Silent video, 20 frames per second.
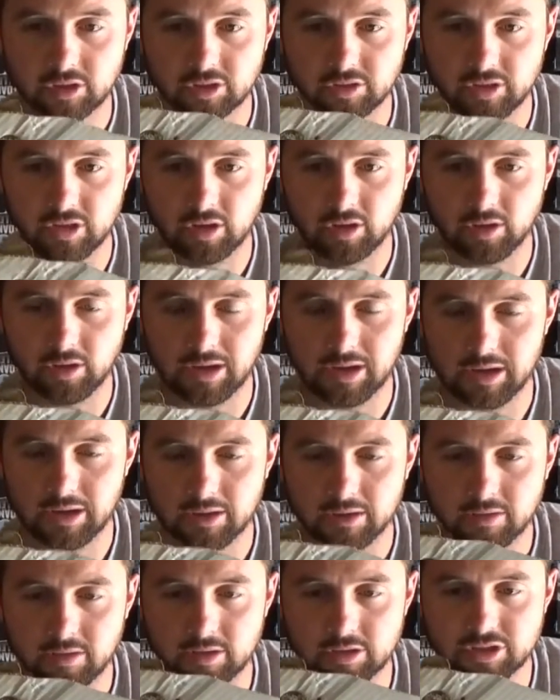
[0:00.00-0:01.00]

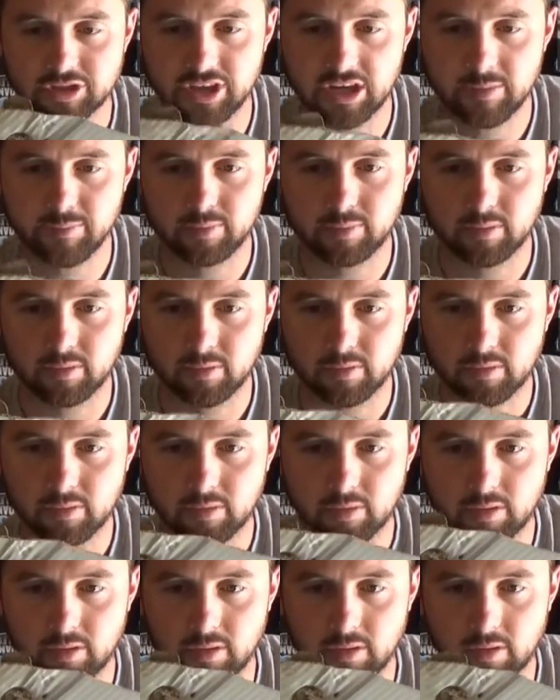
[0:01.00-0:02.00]
They're cheap,
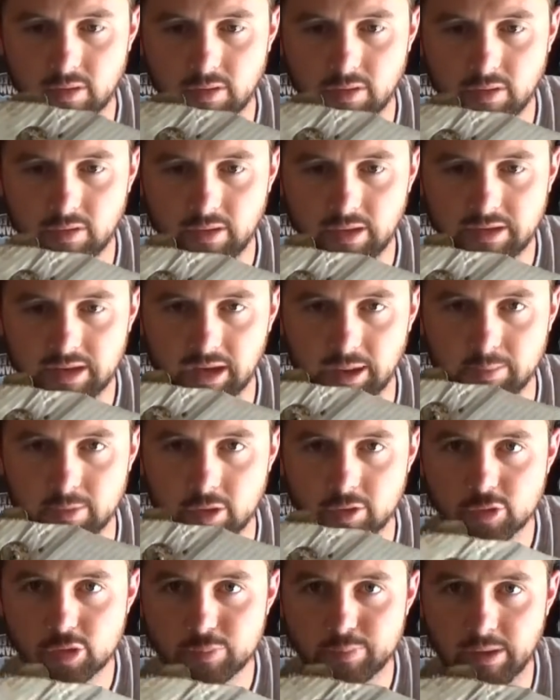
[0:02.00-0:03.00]
they take up
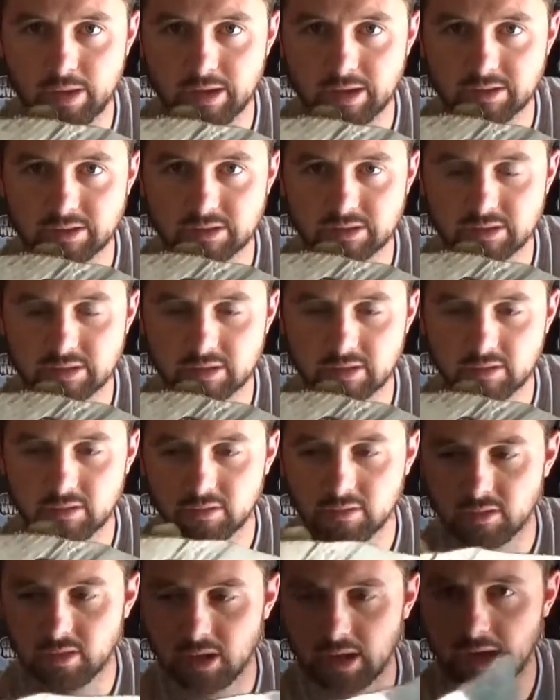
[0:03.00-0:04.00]
no space,
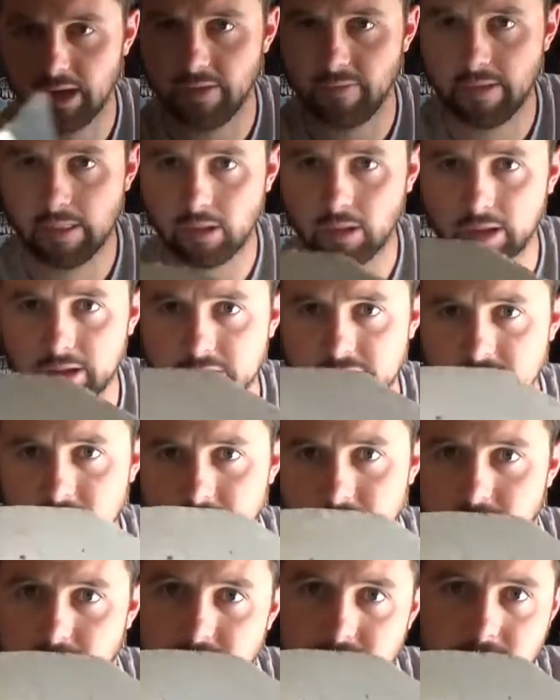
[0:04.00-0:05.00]
and they look like a snow
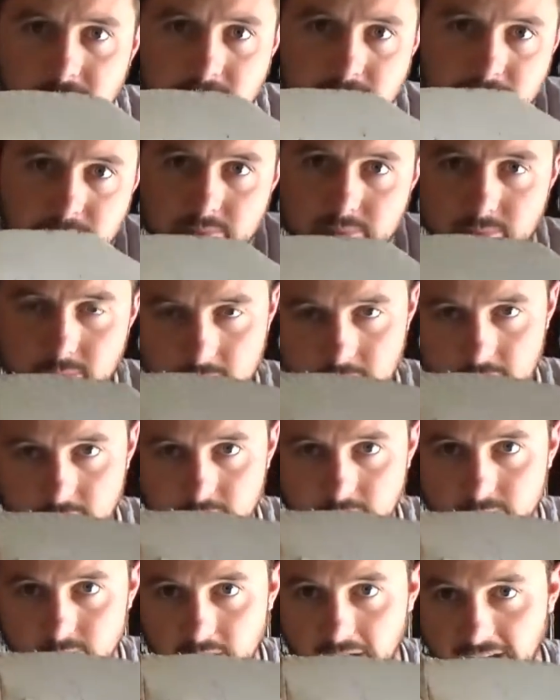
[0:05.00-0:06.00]
goose.
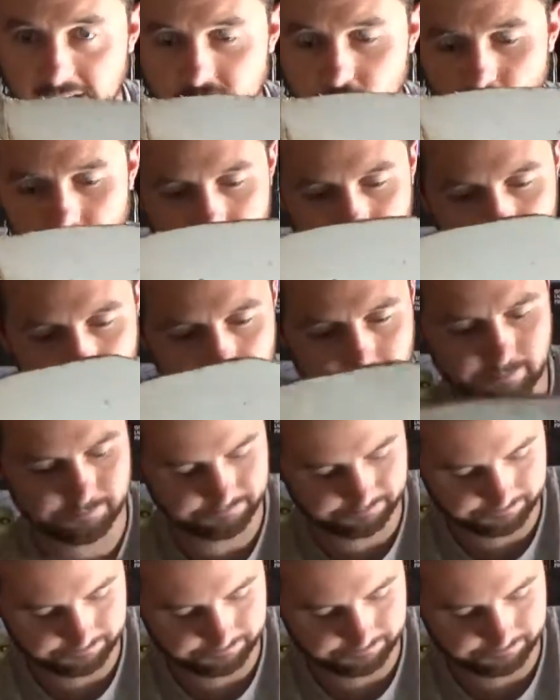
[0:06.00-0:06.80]
I think it's a win-win.